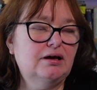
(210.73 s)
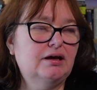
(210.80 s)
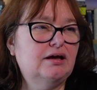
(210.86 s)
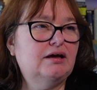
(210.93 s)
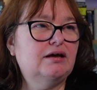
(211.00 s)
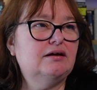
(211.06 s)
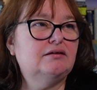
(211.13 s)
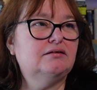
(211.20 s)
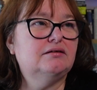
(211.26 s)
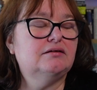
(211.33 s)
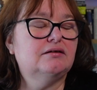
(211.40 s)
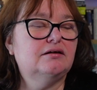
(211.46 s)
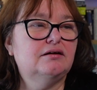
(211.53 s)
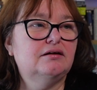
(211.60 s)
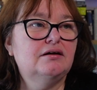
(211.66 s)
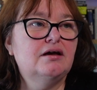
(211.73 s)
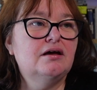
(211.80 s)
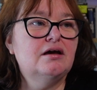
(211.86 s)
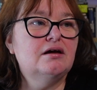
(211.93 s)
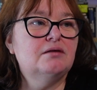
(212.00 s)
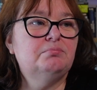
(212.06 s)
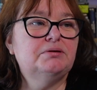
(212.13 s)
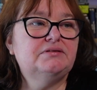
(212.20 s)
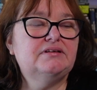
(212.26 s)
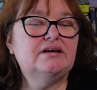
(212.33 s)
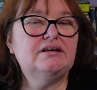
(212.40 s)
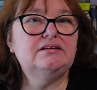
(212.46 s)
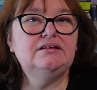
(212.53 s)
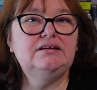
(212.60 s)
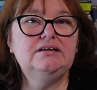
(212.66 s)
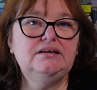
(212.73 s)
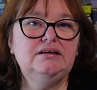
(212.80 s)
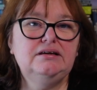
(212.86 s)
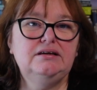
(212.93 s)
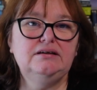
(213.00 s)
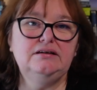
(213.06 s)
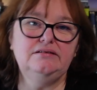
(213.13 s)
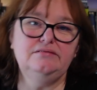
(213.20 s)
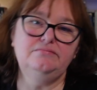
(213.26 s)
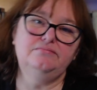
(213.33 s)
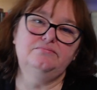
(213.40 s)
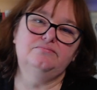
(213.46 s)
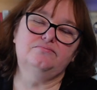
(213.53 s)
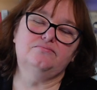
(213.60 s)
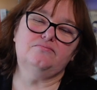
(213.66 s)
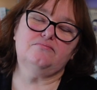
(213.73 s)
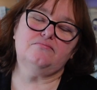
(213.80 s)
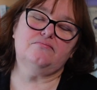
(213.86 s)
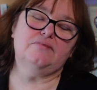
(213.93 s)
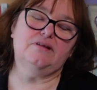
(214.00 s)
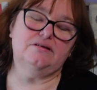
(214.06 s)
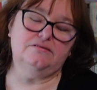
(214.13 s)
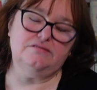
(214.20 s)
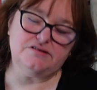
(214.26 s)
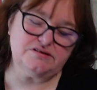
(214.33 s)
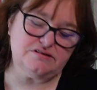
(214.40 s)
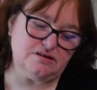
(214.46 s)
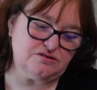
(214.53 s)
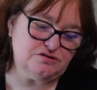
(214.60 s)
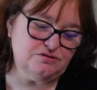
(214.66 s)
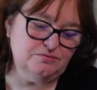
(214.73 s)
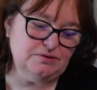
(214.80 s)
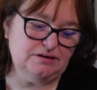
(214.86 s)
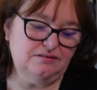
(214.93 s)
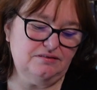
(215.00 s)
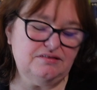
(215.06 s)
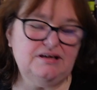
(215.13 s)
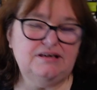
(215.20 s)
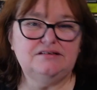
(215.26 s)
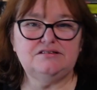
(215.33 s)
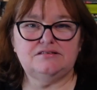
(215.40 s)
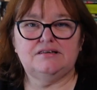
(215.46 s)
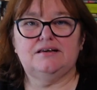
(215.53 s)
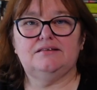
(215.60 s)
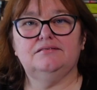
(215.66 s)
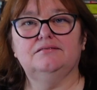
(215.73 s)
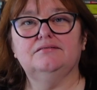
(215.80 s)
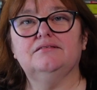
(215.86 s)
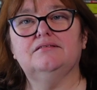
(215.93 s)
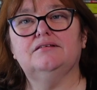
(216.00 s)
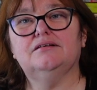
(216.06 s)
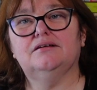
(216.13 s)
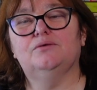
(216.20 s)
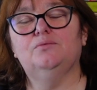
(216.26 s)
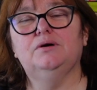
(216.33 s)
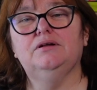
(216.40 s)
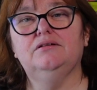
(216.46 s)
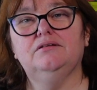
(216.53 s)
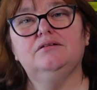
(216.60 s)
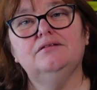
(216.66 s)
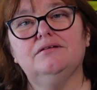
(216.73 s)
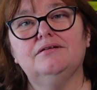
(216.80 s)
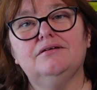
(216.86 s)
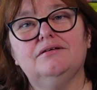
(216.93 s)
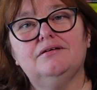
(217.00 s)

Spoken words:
And but then he starts doing things that will